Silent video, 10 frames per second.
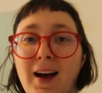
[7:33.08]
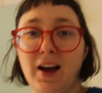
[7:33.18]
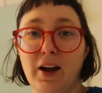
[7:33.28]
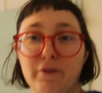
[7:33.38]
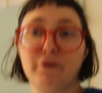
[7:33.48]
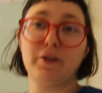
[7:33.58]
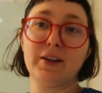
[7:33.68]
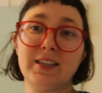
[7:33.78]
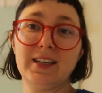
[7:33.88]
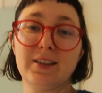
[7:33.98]
I've
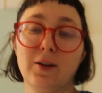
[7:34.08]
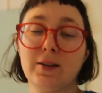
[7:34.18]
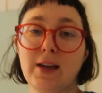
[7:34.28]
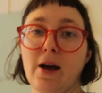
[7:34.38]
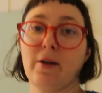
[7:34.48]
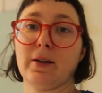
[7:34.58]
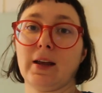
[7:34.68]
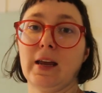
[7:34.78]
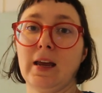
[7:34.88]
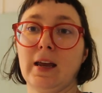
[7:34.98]
written it all down
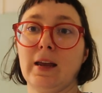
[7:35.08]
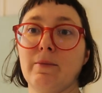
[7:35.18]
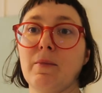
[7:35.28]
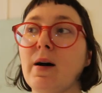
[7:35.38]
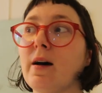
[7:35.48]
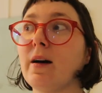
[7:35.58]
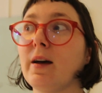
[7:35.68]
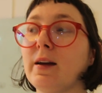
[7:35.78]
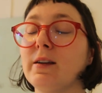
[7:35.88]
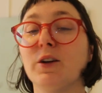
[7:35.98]
in
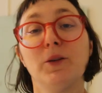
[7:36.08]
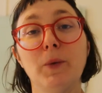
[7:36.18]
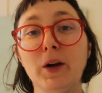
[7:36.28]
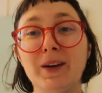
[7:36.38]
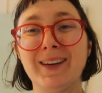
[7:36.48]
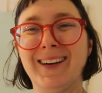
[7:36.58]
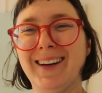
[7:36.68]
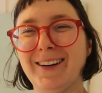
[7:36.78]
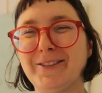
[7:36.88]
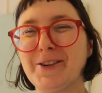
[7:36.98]
my notebook,
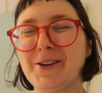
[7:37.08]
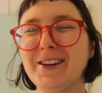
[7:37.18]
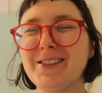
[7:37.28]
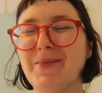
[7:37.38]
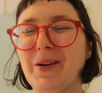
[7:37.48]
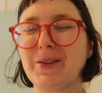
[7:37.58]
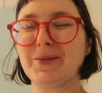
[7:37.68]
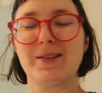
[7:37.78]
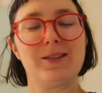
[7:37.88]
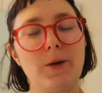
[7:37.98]
of course,
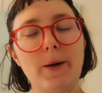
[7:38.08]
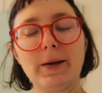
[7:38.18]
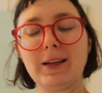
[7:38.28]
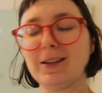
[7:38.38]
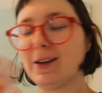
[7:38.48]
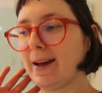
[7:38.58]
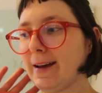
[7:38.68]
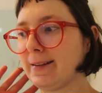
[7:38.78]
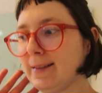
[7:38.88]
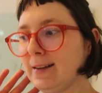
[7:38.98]
because with ceramic you
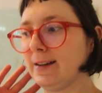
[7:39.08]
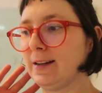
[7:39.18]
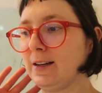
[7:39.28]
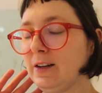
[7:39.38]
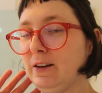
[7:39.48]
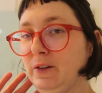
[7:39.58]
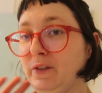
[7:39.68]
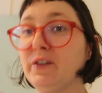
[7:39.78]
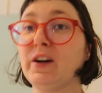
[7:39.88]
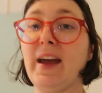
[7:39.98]
can
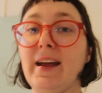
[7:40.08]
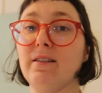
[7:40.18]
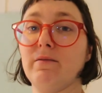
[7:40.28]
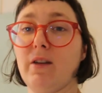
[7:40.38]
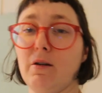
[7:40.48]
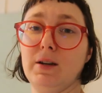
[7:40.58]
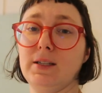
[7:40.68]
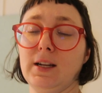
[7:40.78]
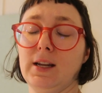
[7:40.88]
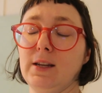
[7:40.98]
forget very
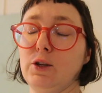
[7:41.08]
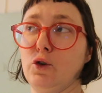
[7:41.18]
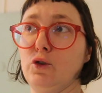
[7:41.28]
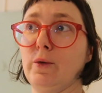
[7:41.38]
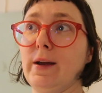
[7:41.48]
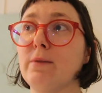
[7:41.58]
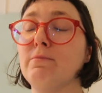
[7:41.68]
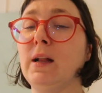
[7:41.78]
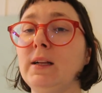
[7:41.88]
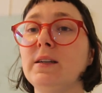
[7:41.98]
easily. You're doing a
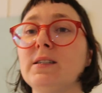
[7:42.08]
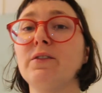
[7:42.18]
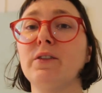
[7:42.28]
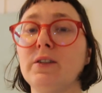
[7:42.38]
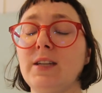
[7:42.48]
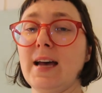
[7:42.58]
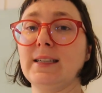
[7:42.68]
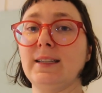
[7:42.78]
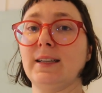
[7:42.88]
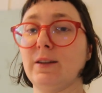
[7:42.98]
million different
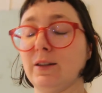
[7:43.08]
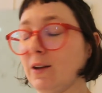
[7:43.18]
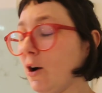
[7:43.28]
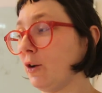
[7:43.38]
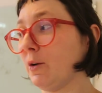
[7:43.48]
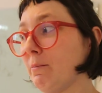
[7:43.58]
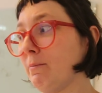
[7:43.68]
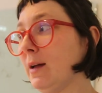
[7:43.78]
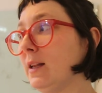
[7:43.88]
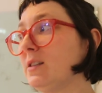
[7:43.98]
tests and on a
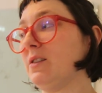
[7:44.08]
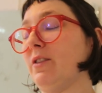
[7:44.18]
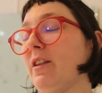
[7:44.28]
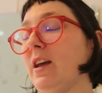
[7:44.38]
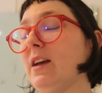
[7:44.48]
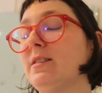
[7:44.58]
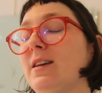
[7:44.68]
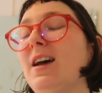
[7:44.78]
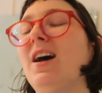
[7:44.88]
million different things.